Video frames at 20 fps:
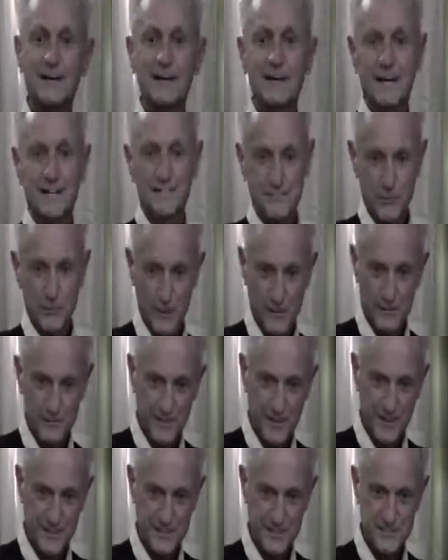and so
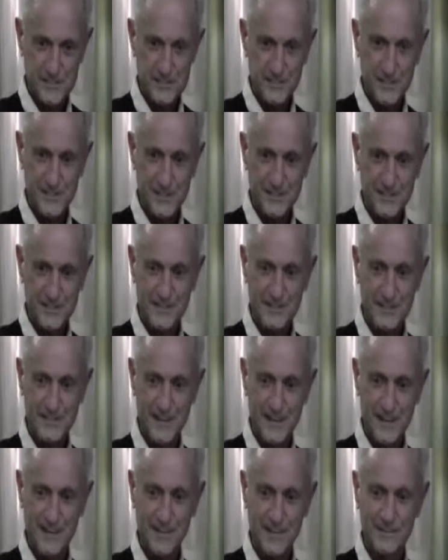everything constricted
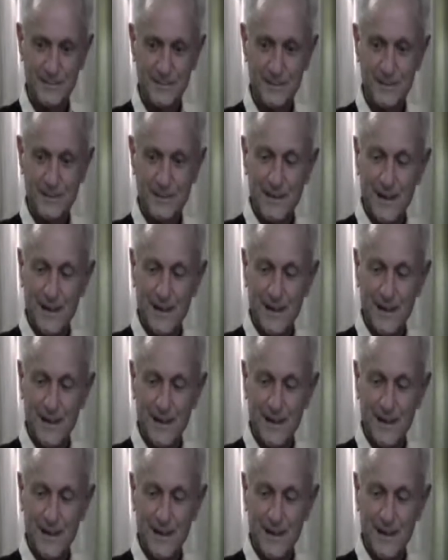down.